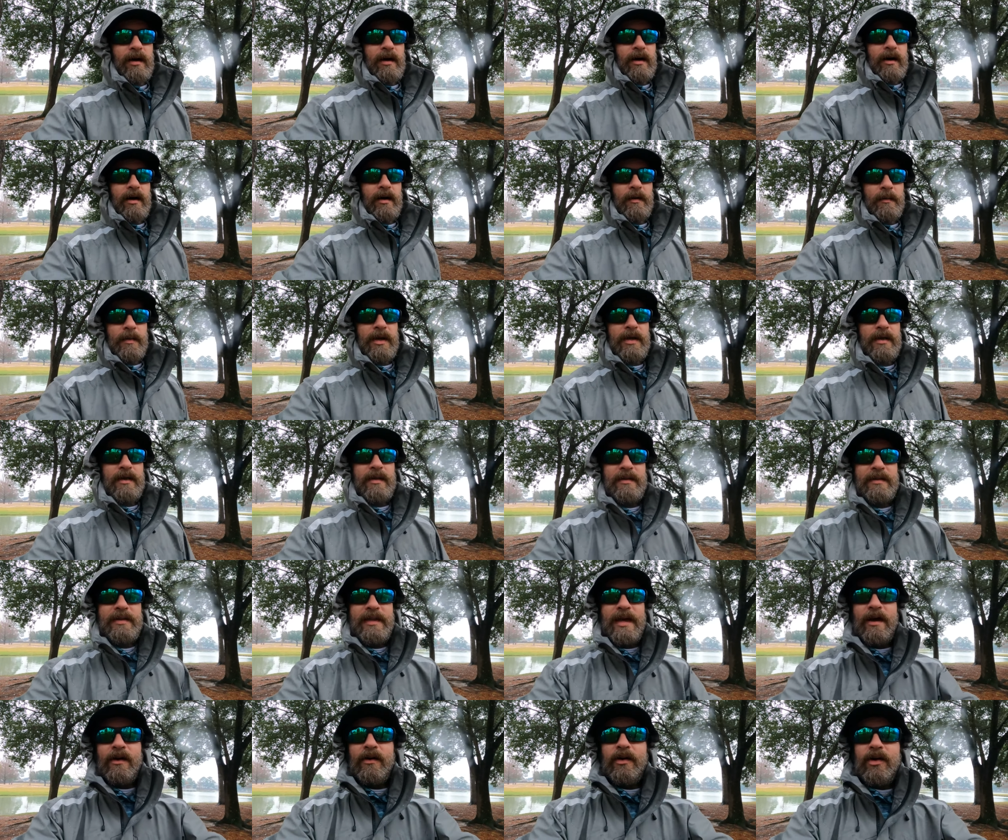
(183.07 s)
Uh,
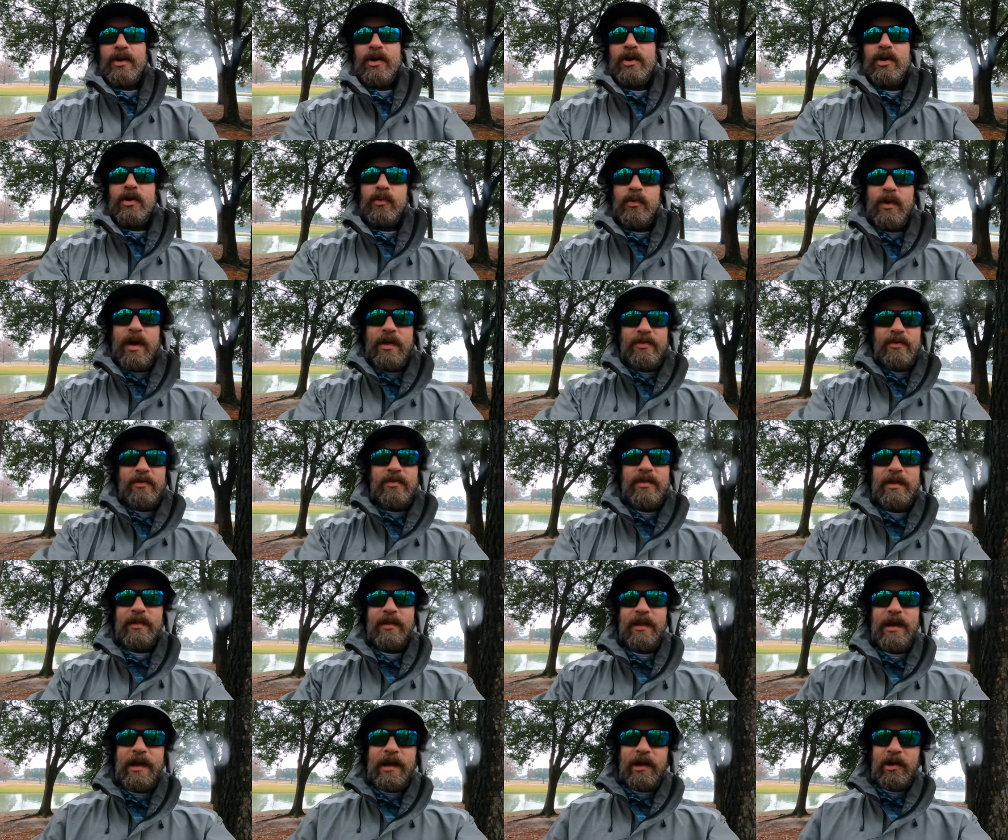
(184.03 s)
now, rather
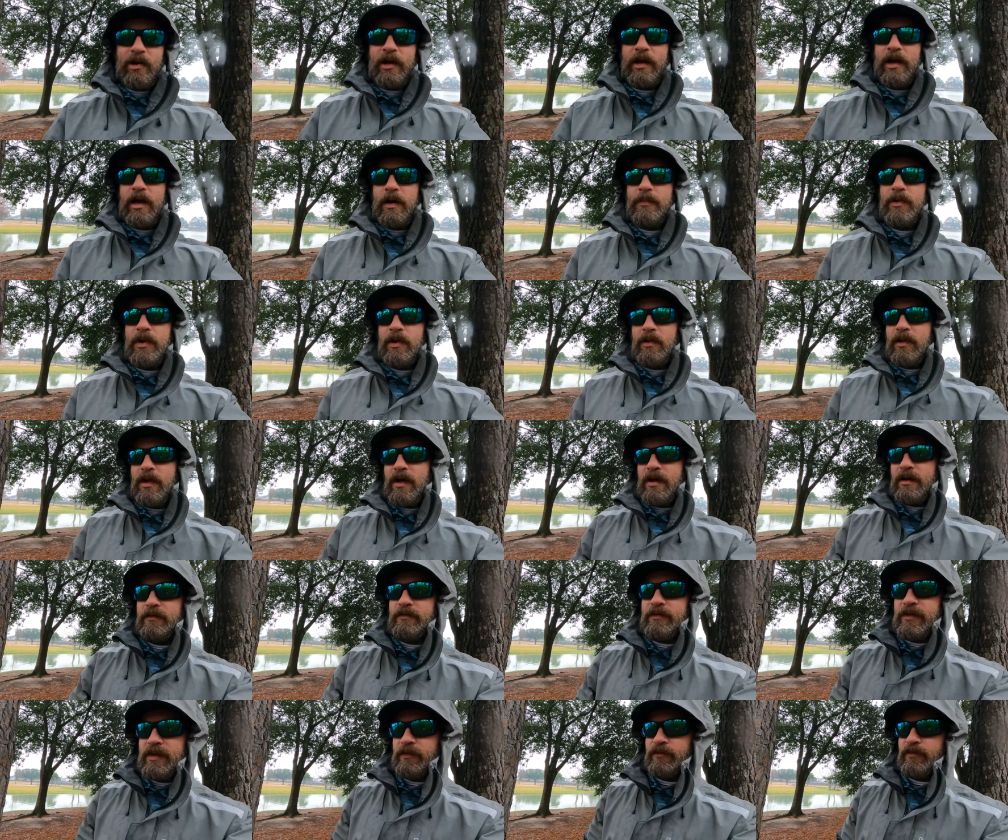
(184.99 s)
than layering up in a
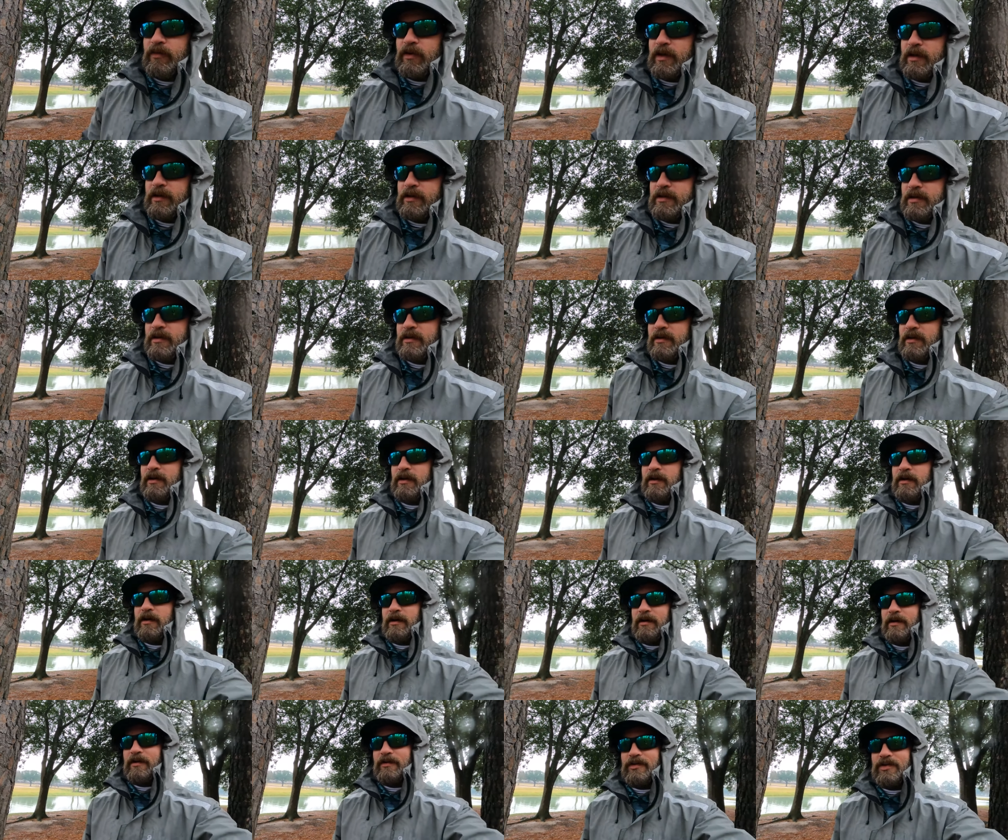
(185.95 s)
lot of different
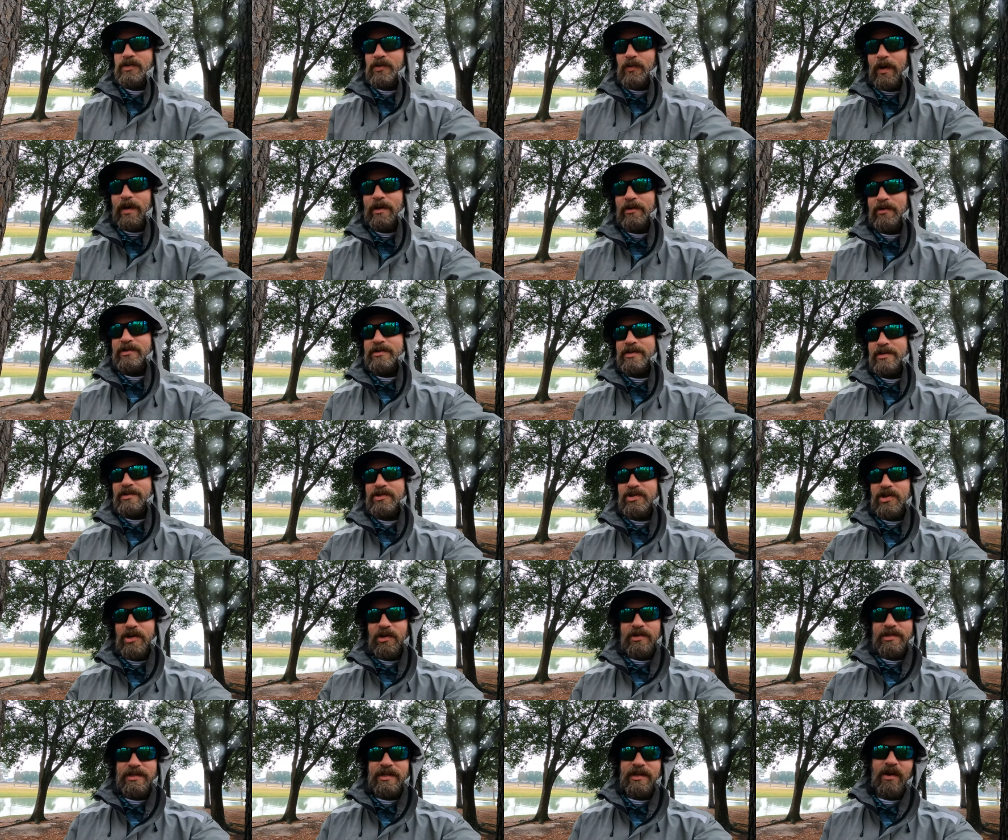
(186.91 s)
uh, sweaters and
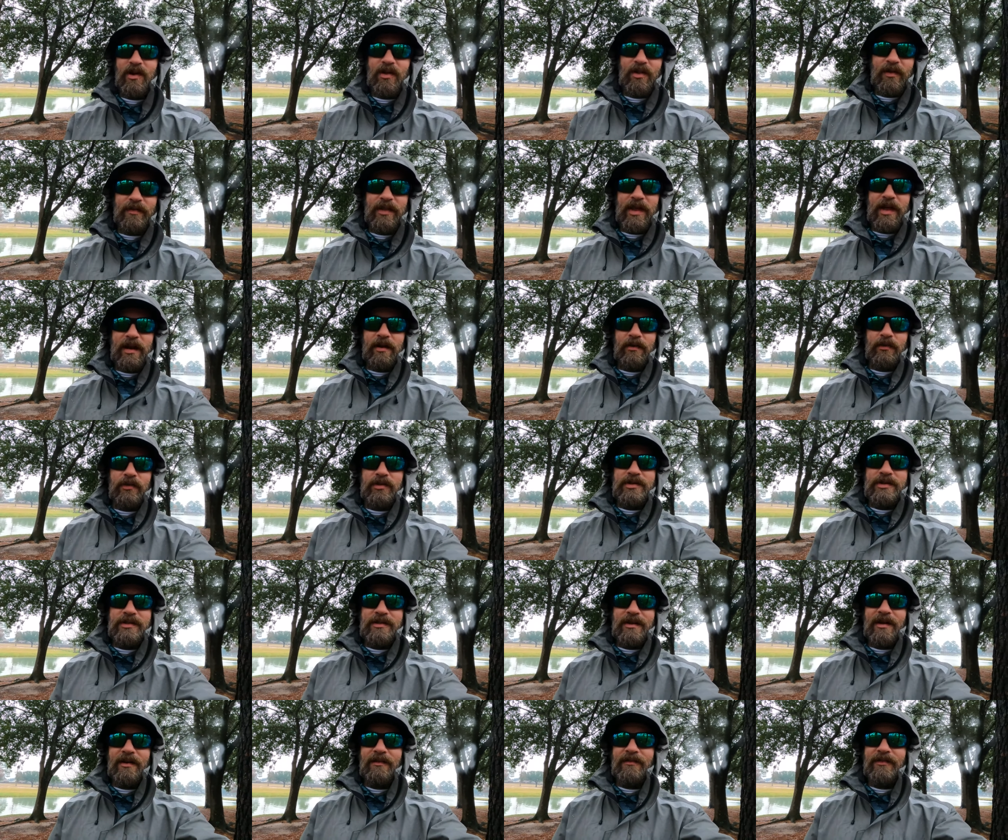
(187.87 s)
shirts and all of that other
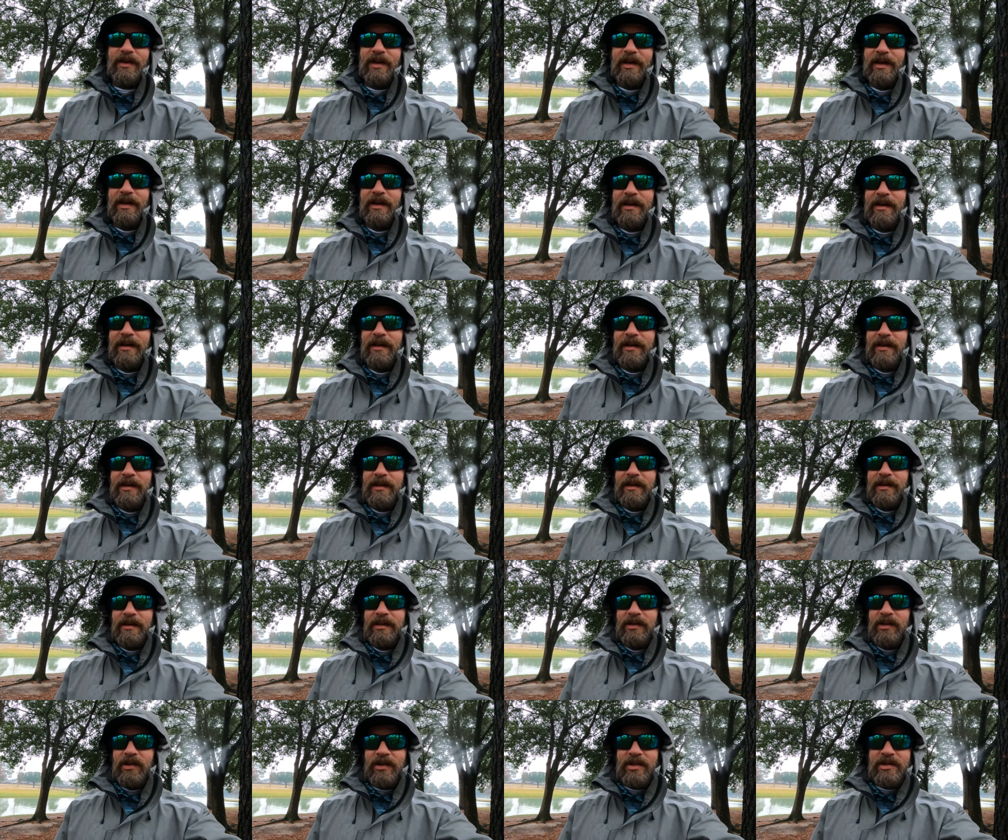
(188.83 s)
stuff,
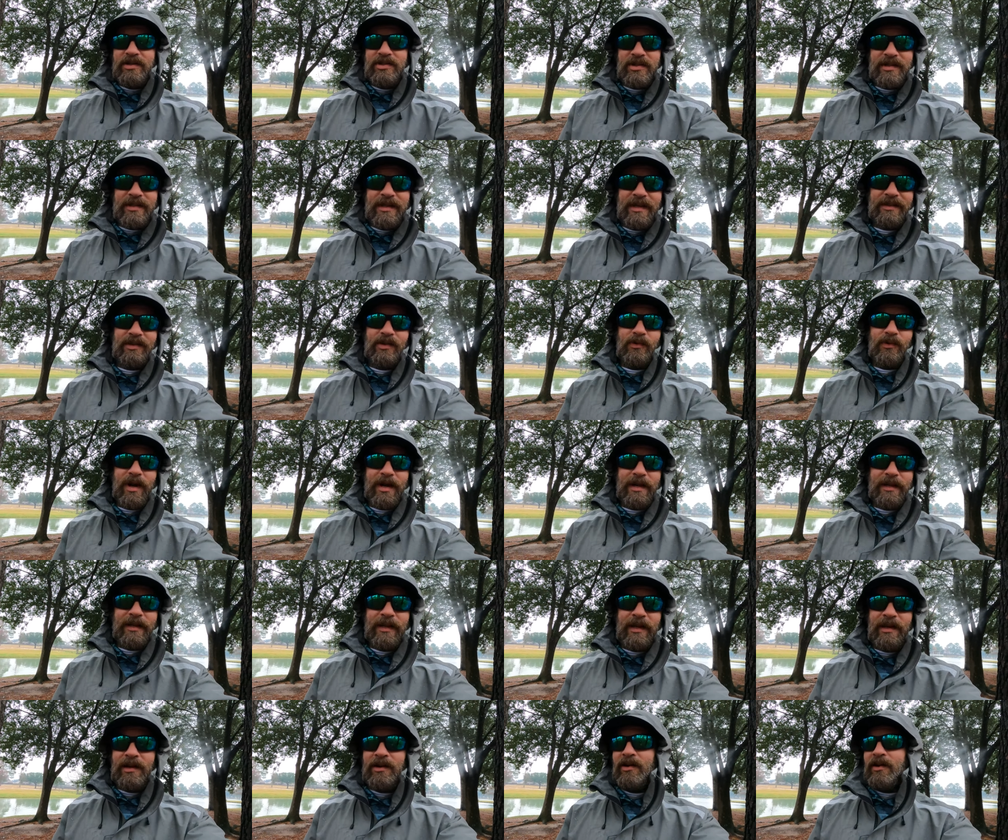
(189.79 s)
you can just get the
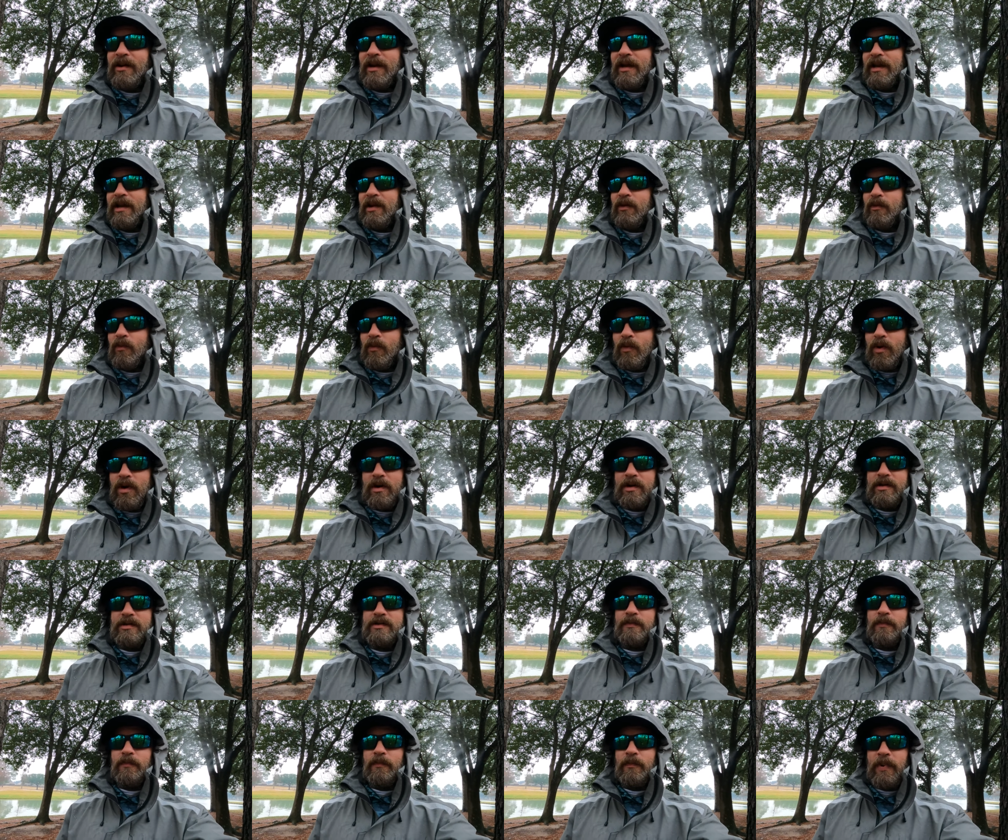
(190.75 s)
right gear and it
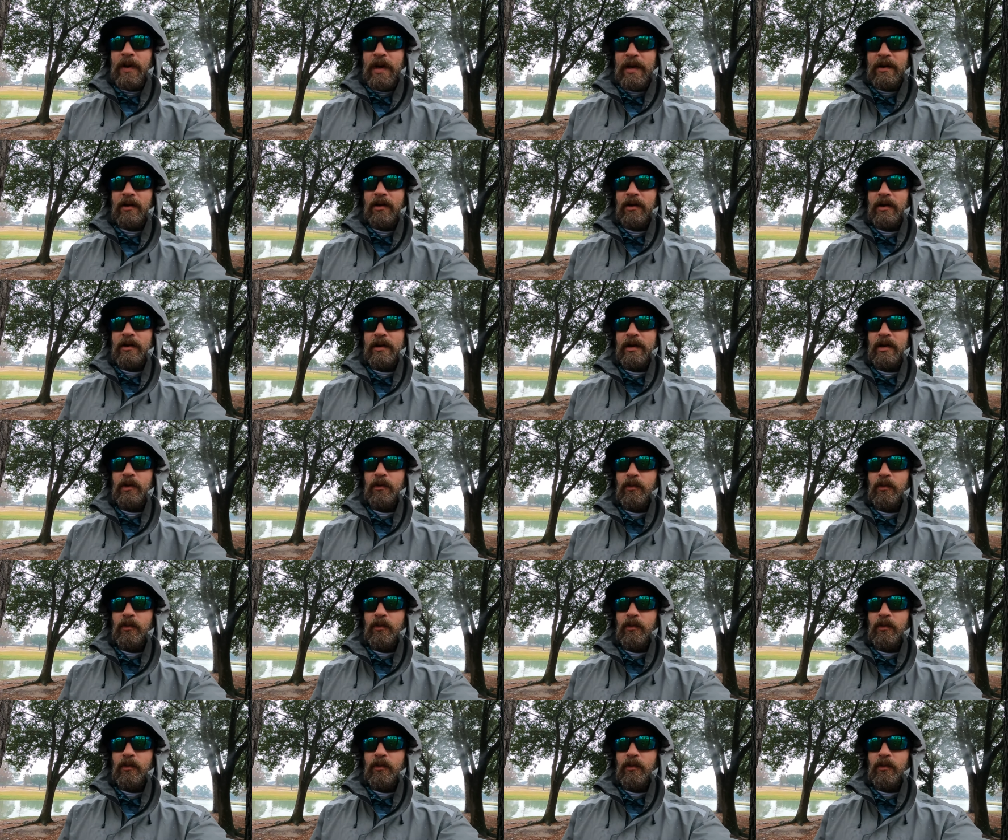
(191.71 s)
works better.